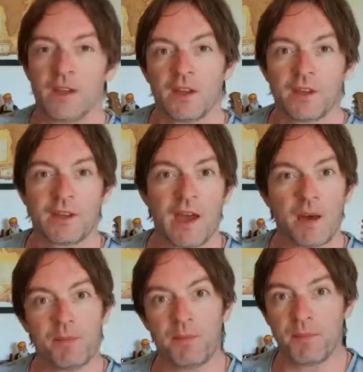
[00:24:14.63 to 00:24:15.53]

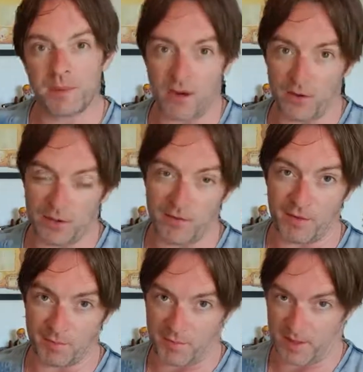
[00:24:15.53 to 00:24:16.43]
Get on the
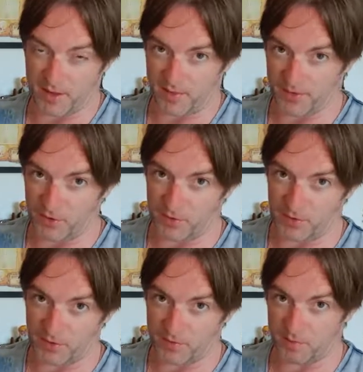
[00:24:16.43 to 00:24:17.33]
other bit of
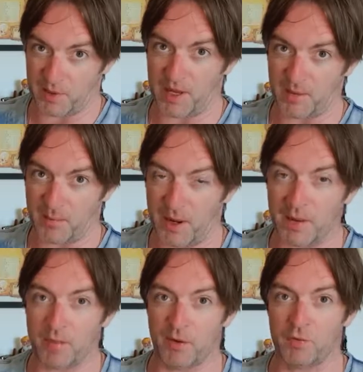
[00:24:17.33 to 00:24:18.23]
your plain
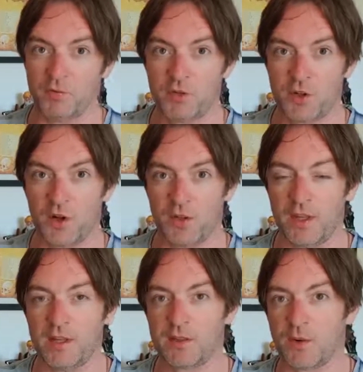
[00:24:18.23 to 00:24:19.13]
paper, jot
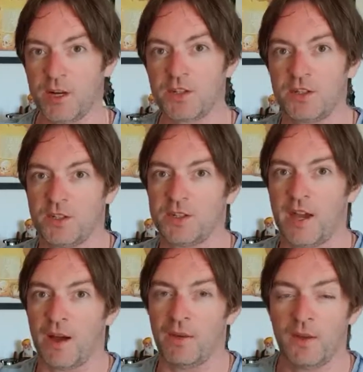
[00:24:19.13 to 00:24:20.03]
these questions
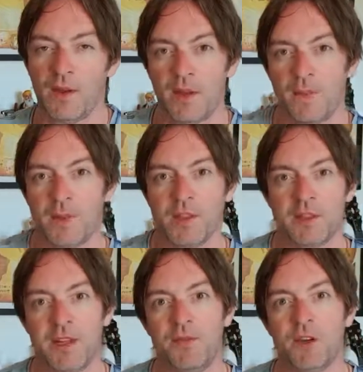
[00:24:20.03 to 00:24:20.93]
down, and
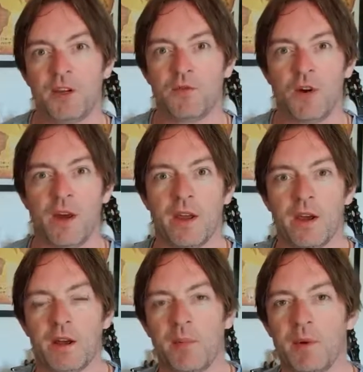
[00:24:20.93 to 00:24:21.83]
see if you can
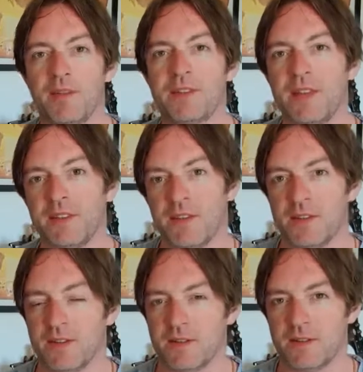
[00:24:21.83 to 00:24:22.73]
write a couple of
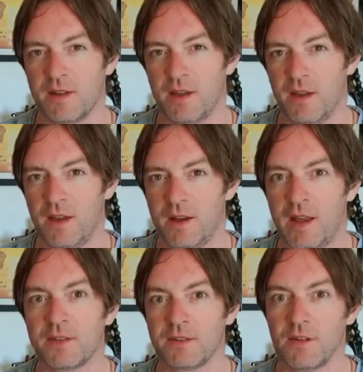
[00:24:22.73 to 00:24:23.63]
sentences in
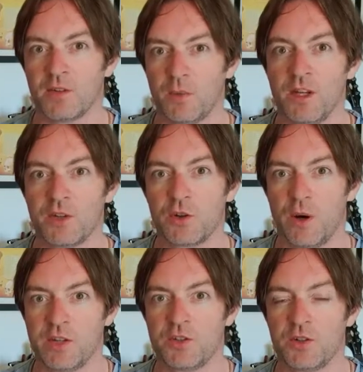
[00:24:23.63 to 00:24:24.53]
answer to each
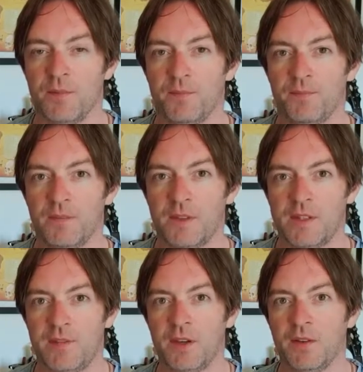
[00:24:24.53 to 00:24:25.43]
question.
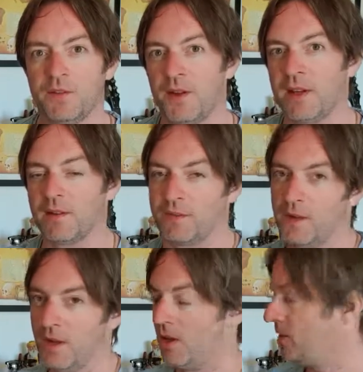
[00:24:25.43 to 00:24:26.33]
See if you can think of
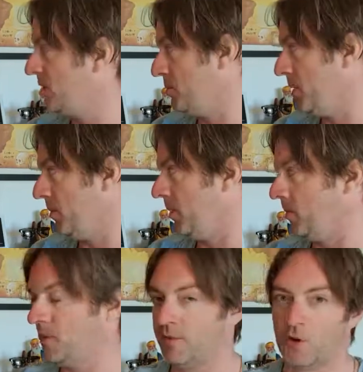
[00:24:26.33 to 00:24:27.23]
some
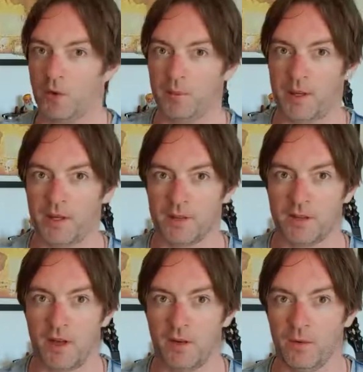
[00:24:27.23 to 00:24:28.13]
problems with God being
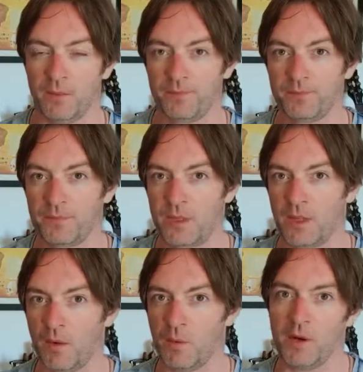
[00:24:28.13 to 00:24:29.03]
eternal.
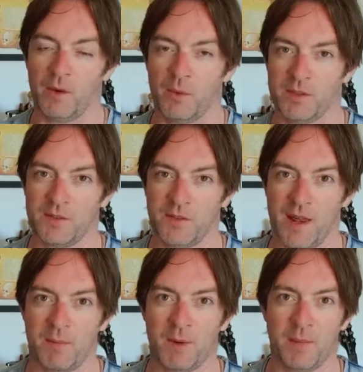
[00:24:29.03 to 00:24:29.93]
One of the ones for
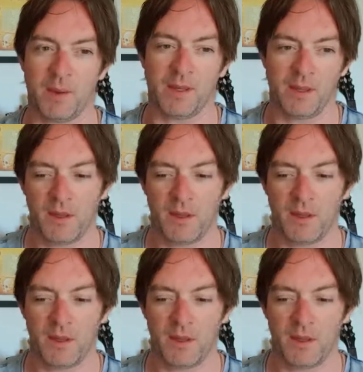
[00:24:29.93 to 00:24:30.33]
that might be